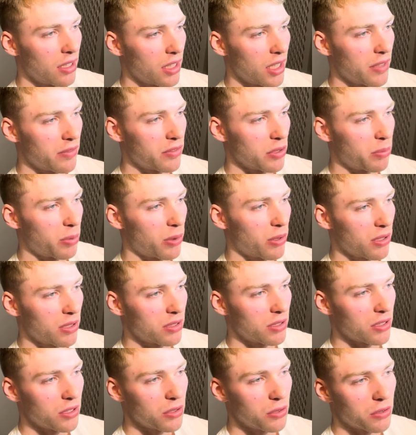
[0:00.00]
if the portal
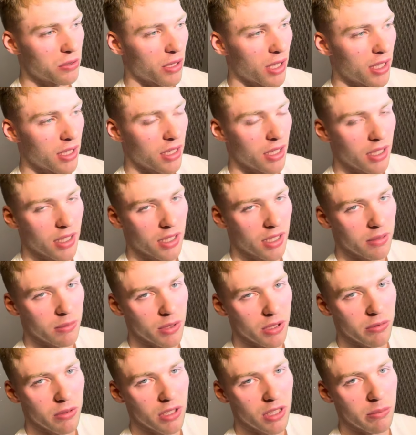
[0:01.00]
is used right, it can
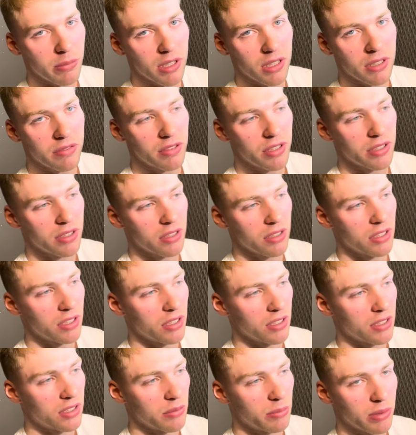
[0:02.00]
be really beneficial
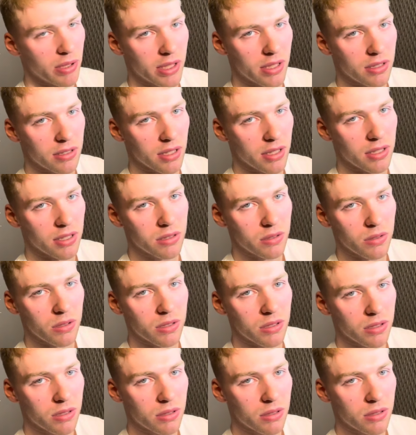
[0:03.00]
to players and schools.